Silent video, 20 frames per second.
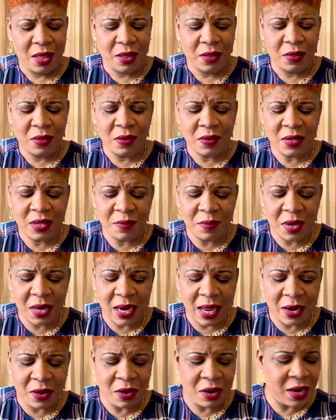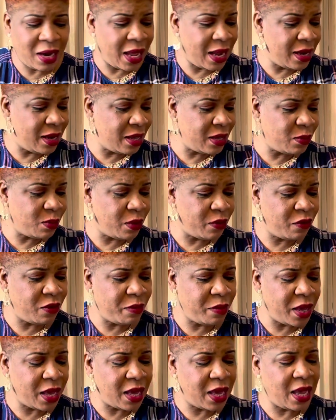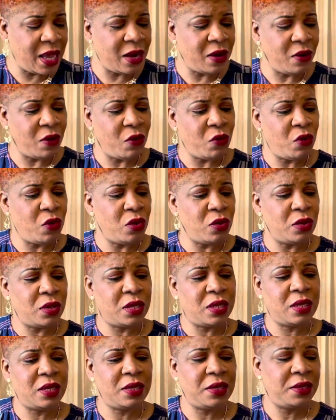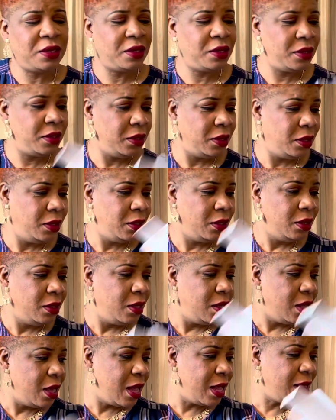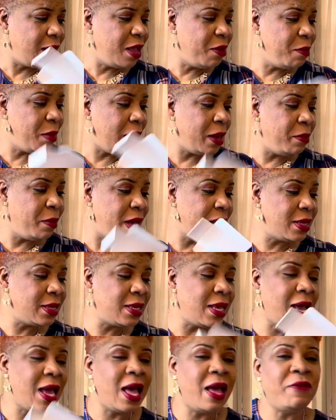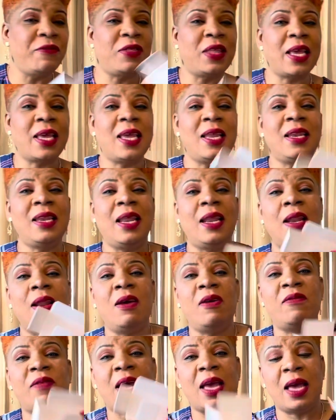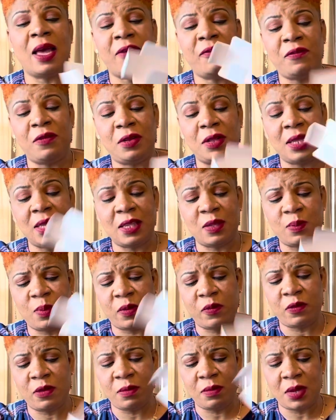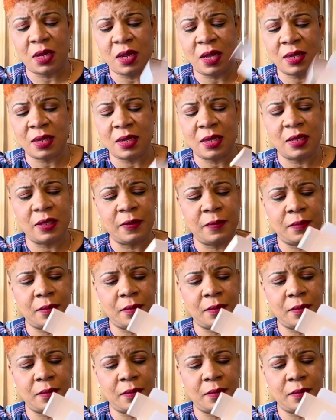Does it mean I don't like this perfume again or what? I think Mademoiselle have taken the love I have for this perfume. It doesn't...